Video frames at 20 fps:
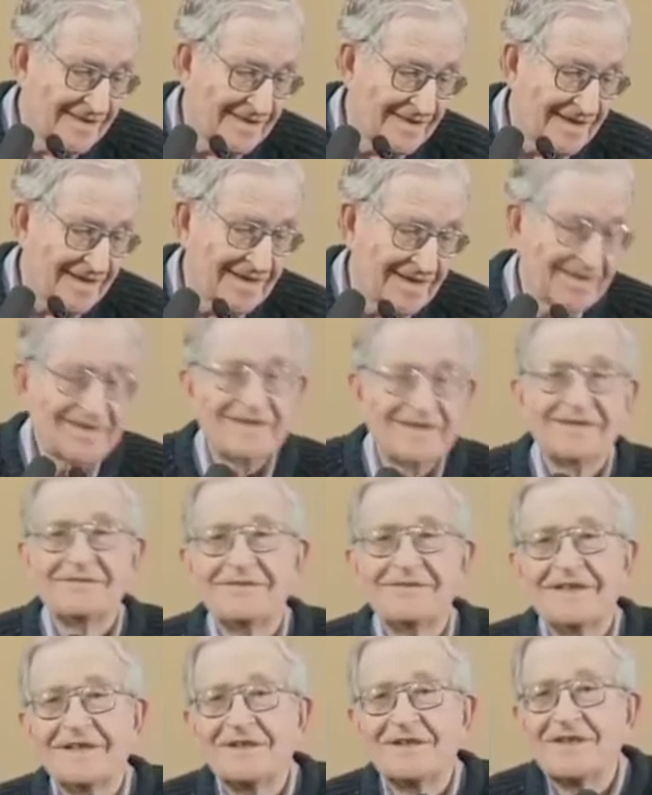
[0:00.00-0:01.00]
Yeah, I'll
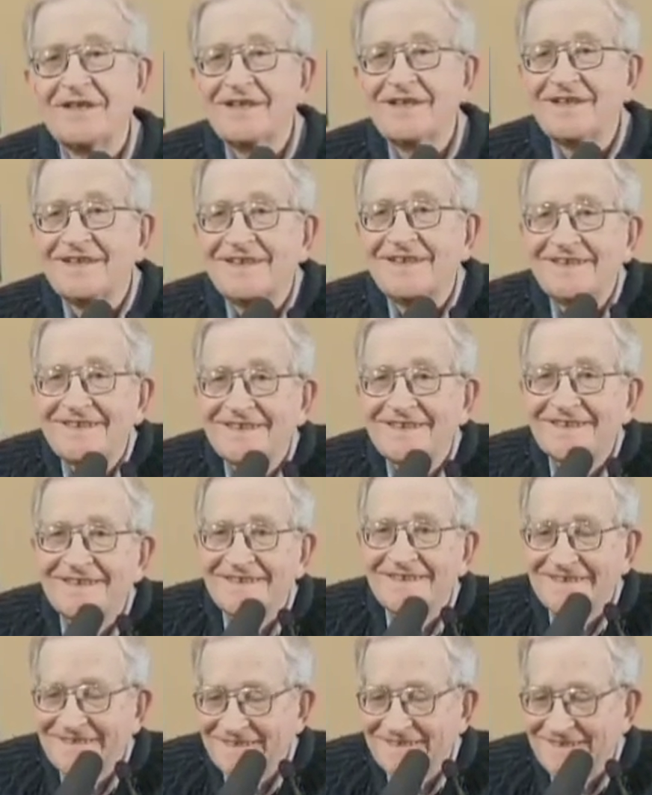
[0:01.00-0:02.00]
finish.
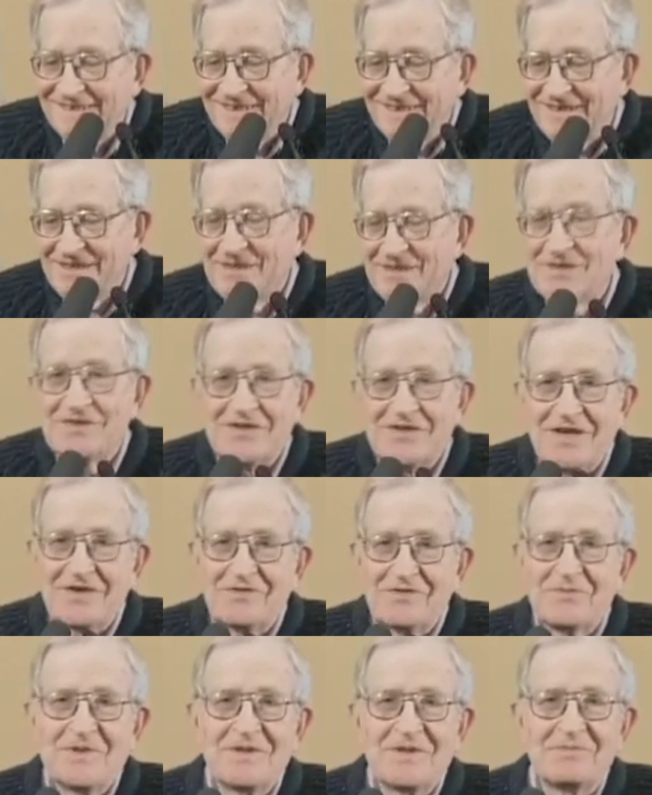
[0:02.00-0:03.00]
So this
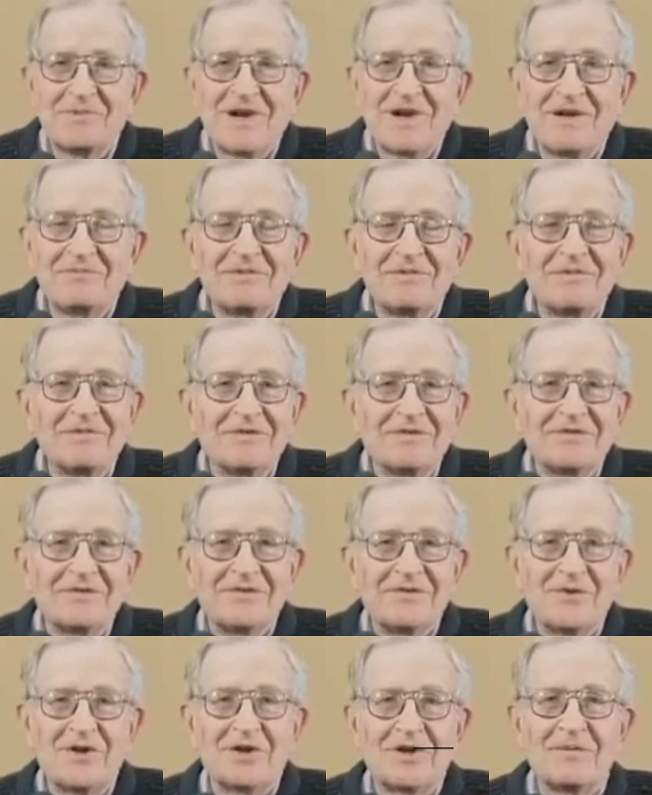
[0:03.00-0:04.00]
saves me the problem
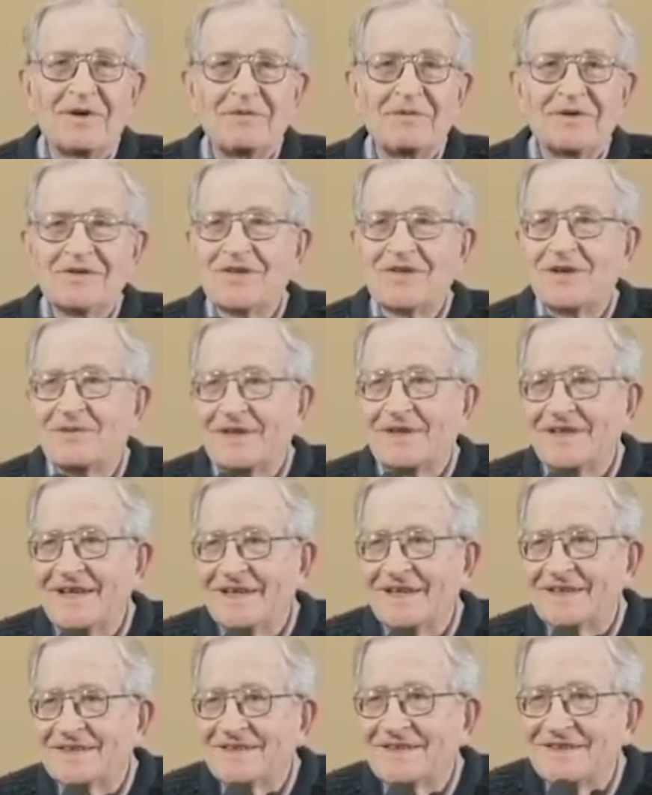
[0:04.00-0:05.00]
of talking about what's coming
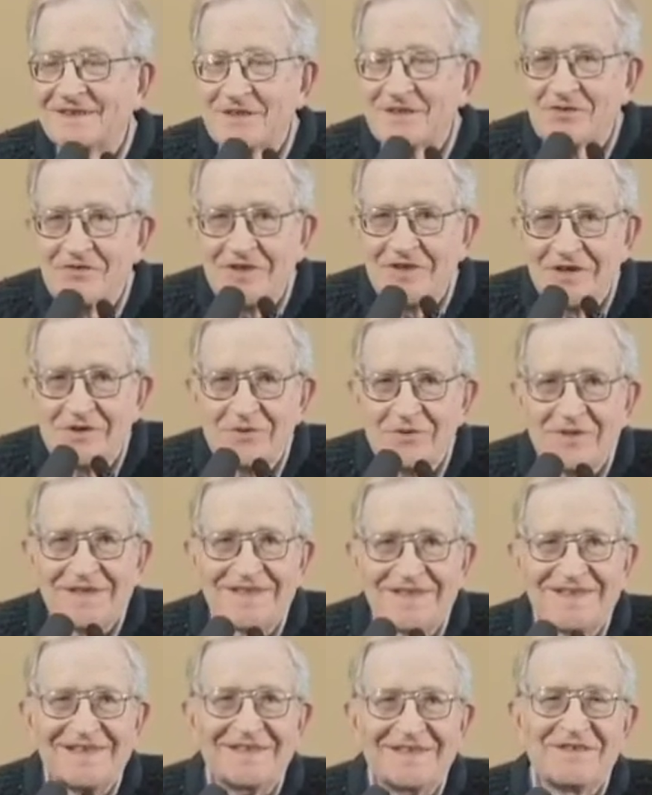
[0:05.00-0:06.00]
next. I'll just finish with
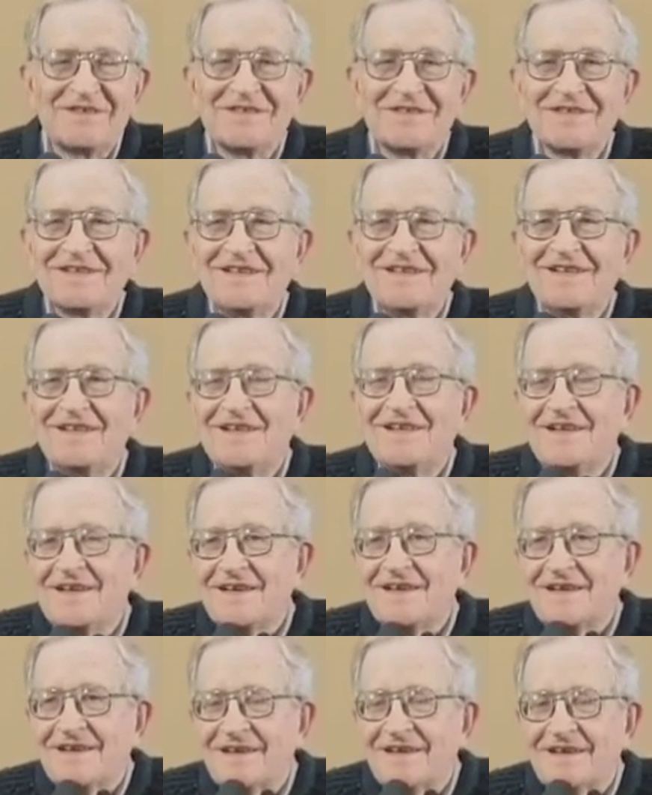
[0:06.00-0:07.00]
the elections.
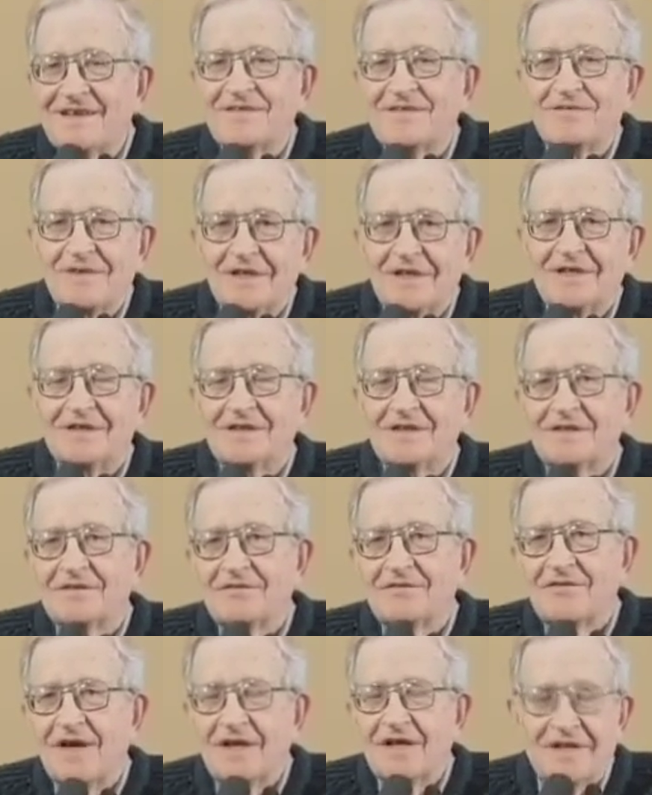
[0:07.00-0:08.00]
Well,
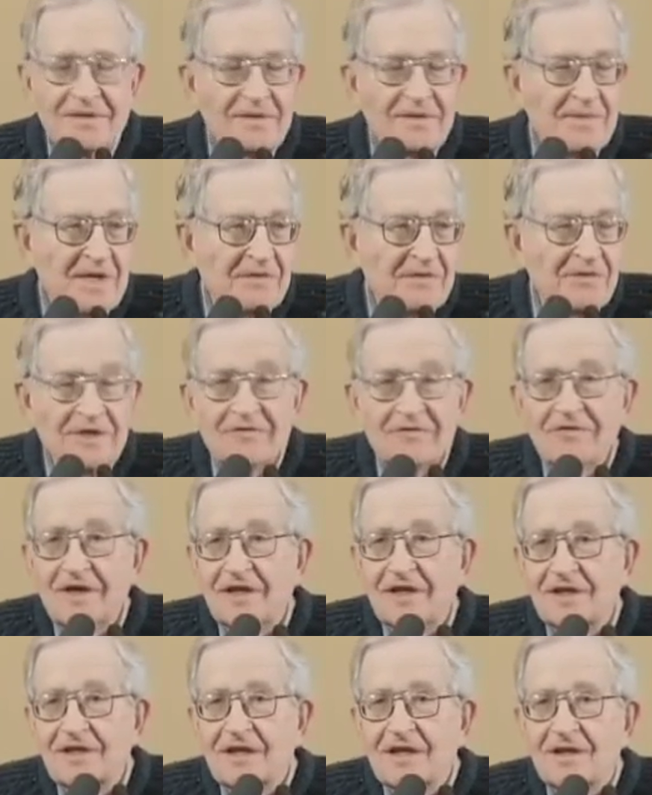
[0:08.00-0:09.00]
let me make one
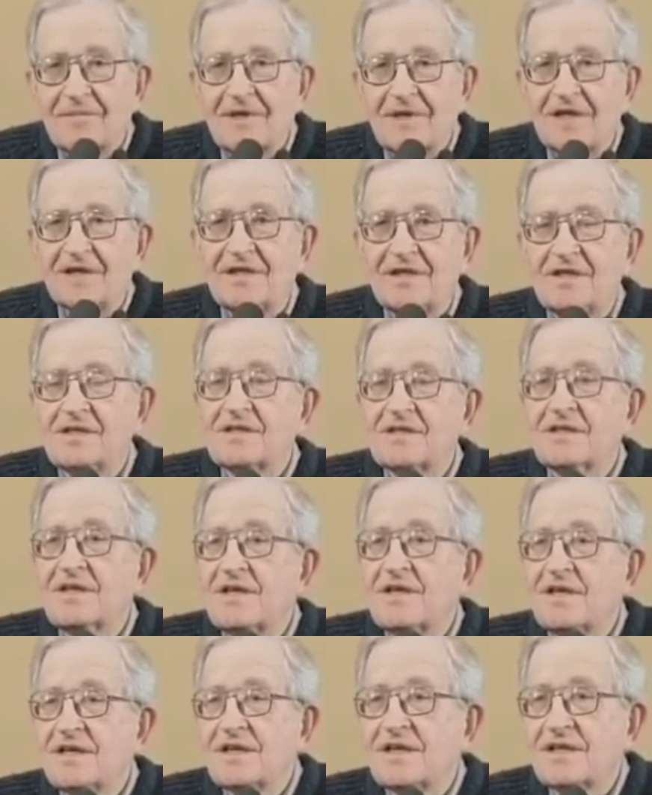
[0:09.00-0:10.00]
final comment on this.
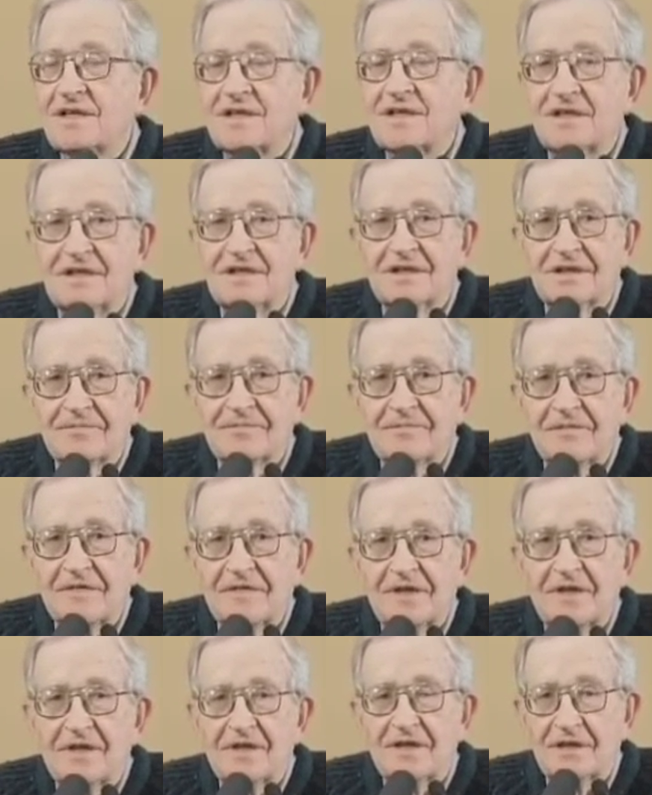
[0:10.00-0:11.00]

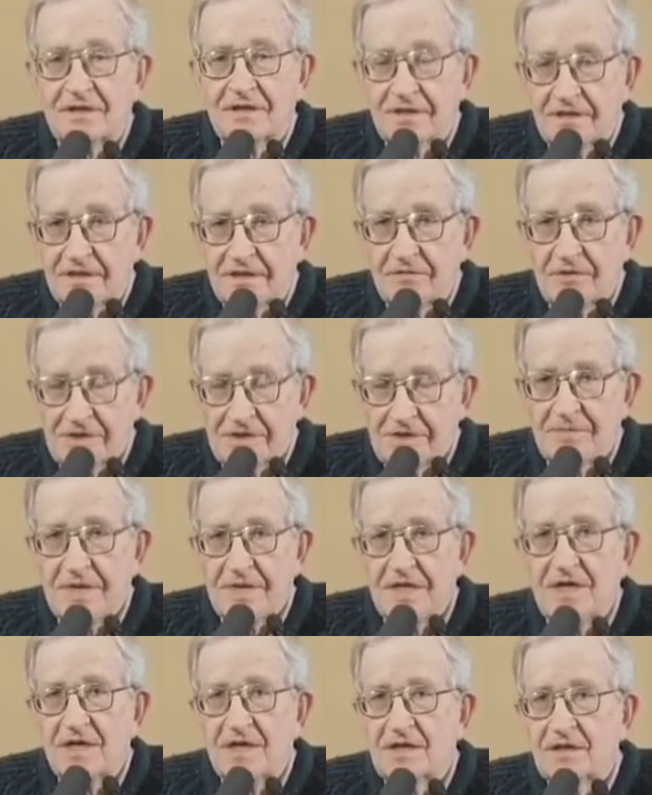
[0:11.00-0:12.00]
There was a
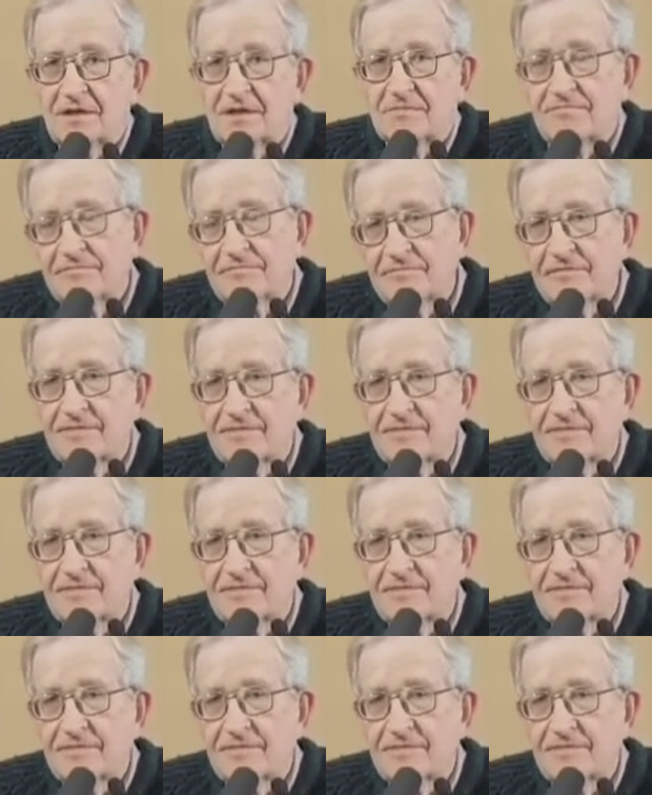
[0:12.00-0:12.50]
meeting on